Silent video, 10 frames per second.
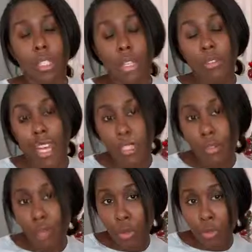So
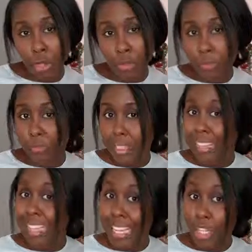fast forward.
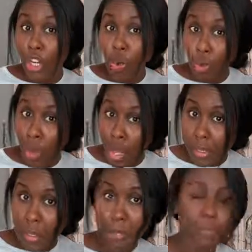Later
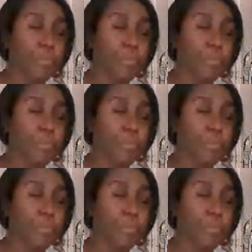on,